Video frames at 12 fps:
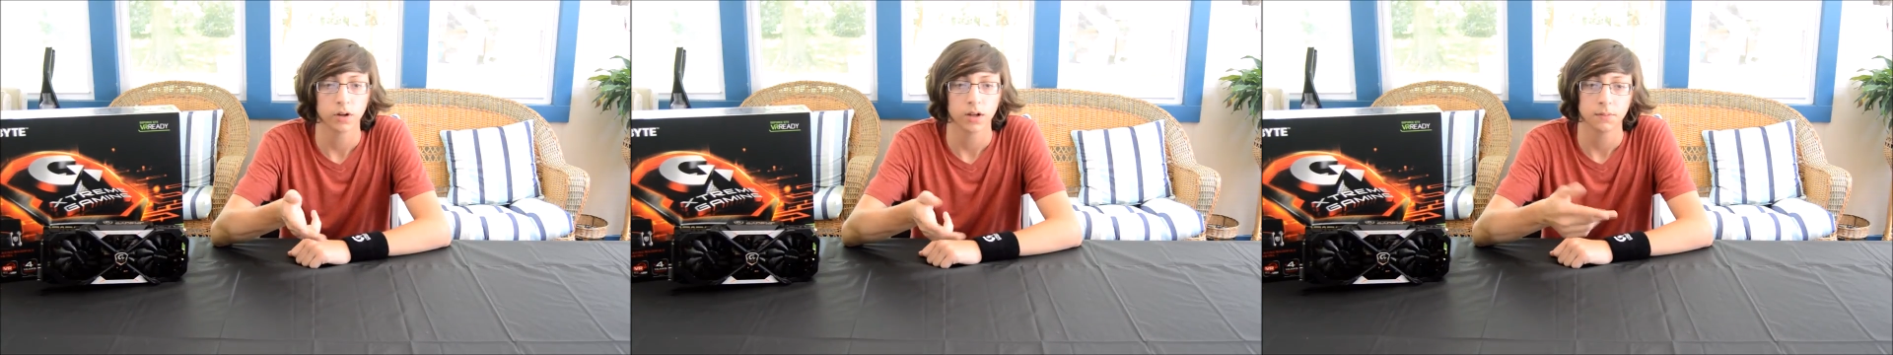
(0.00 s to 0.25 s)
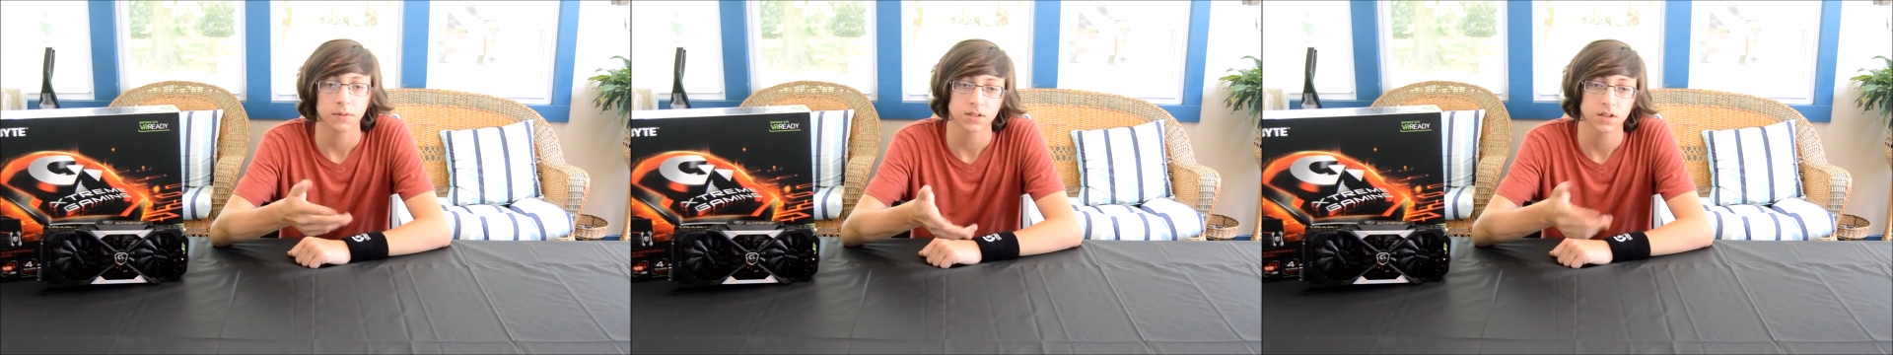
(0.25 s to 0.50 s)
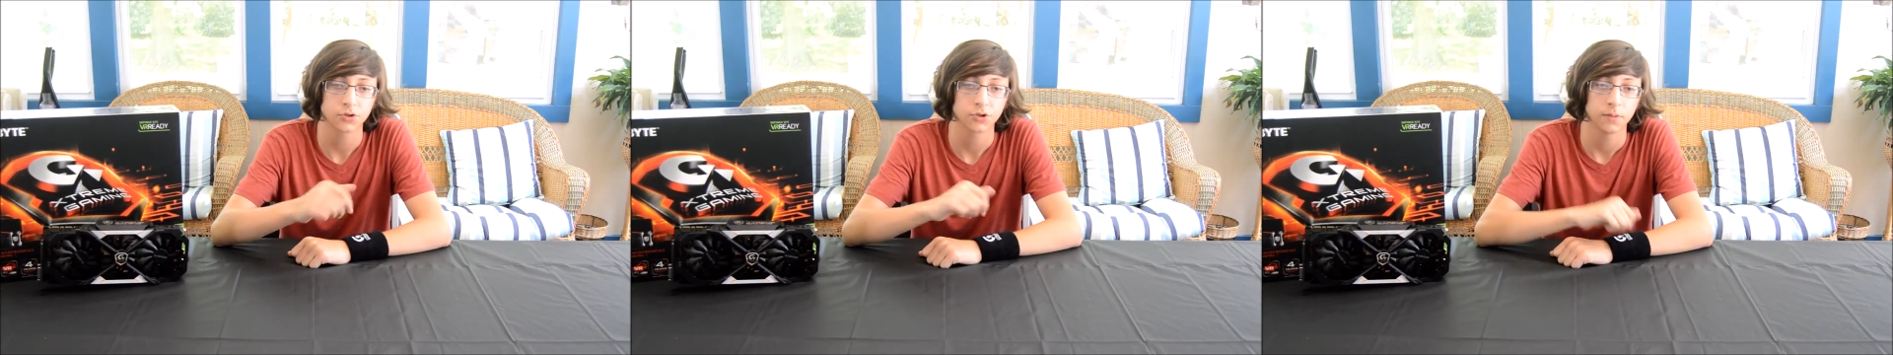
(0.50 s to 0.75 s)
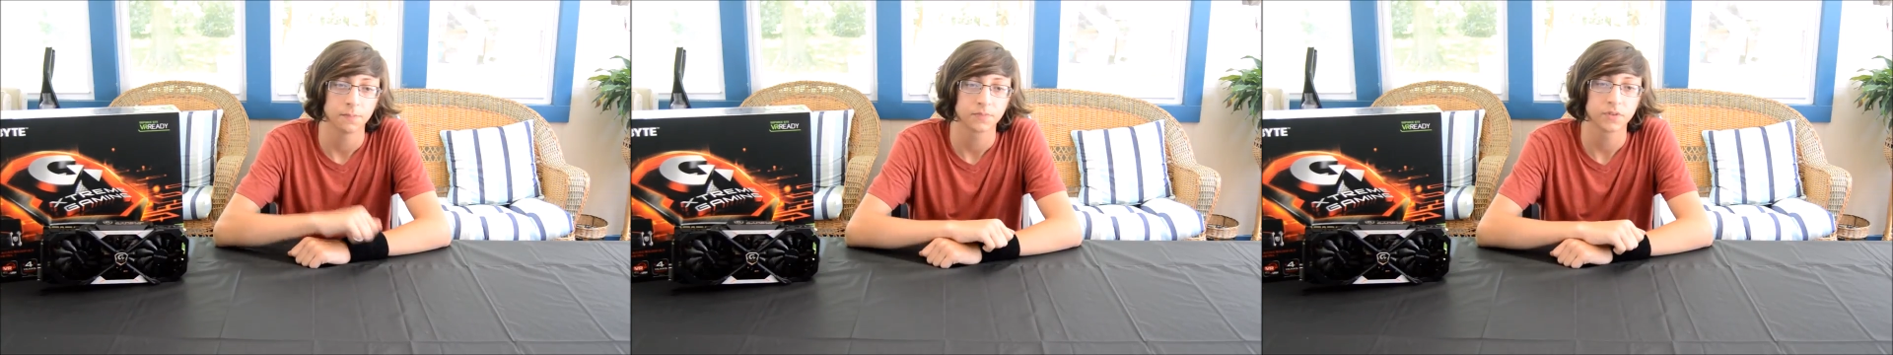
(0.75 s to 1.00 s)
RAM, et
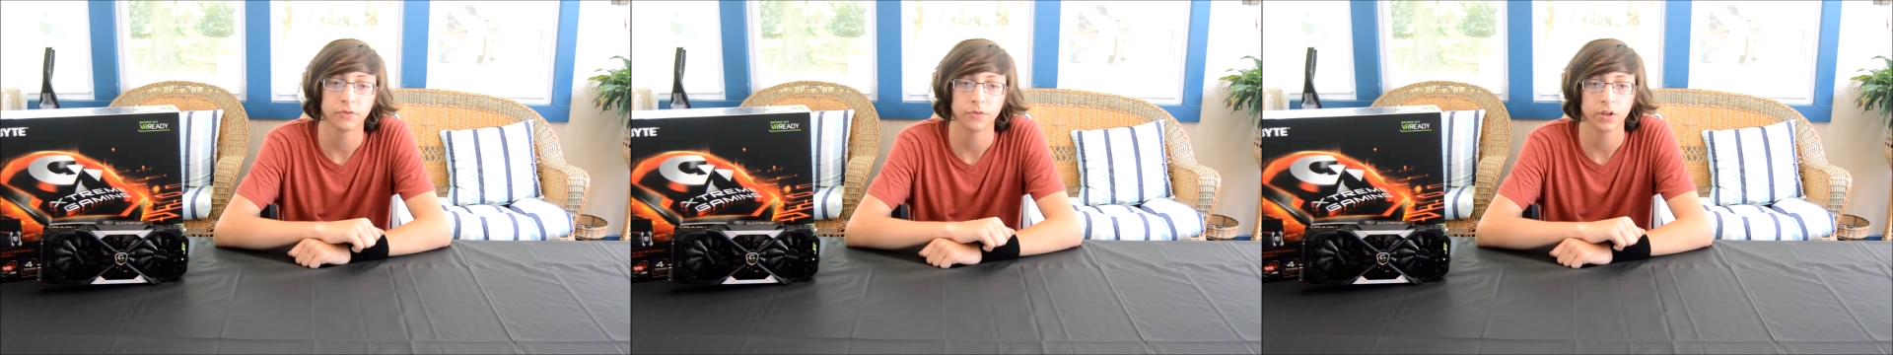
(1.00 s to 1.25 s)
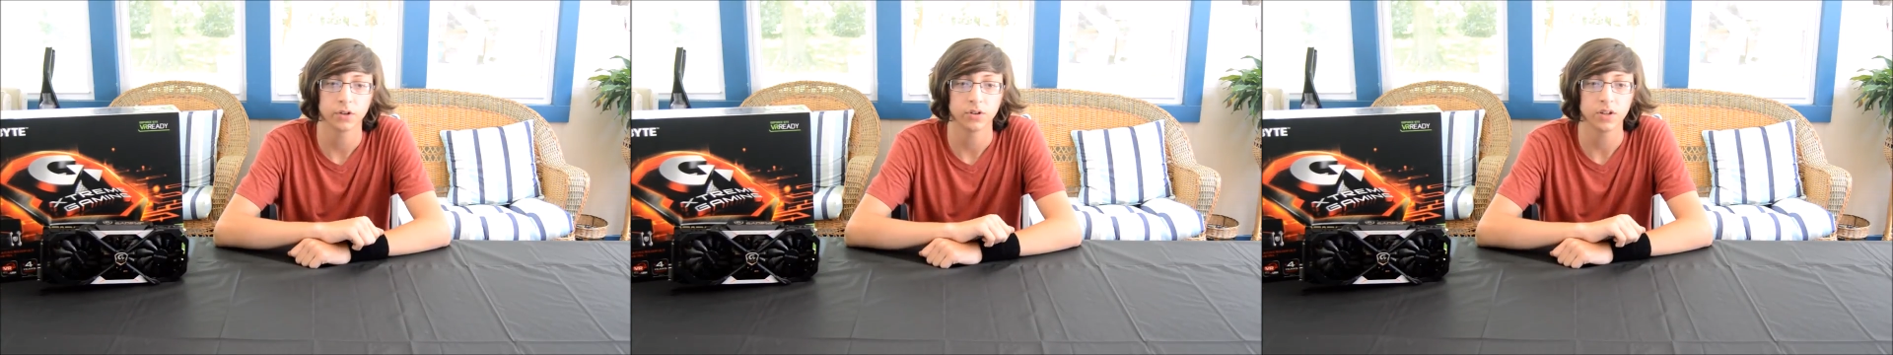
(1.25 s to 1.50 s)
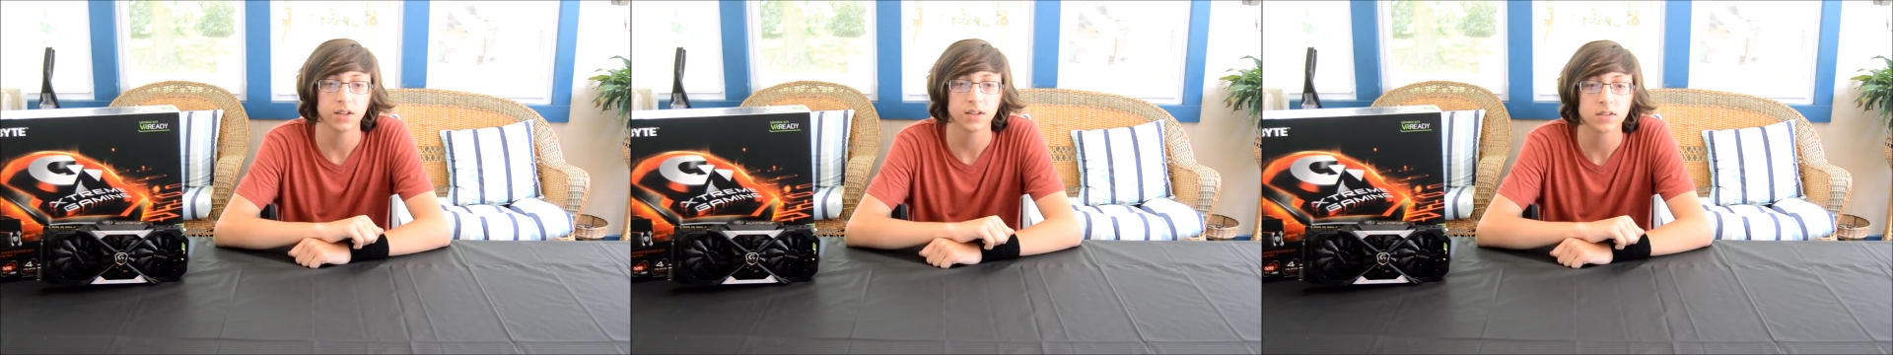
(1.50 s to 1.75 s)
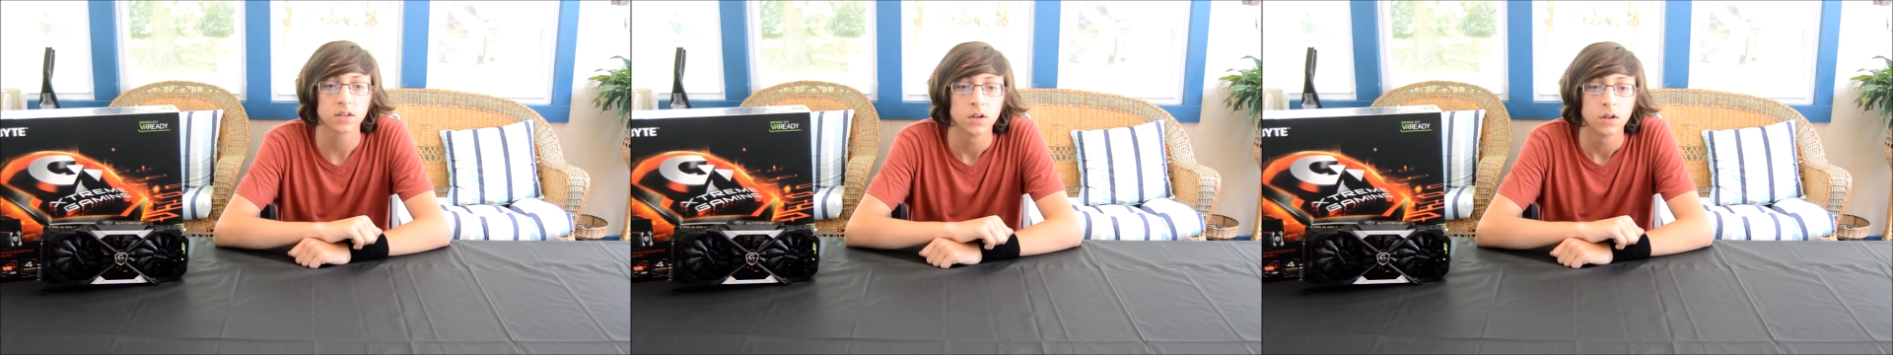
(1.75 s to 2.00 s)
cetera, to fit your needs,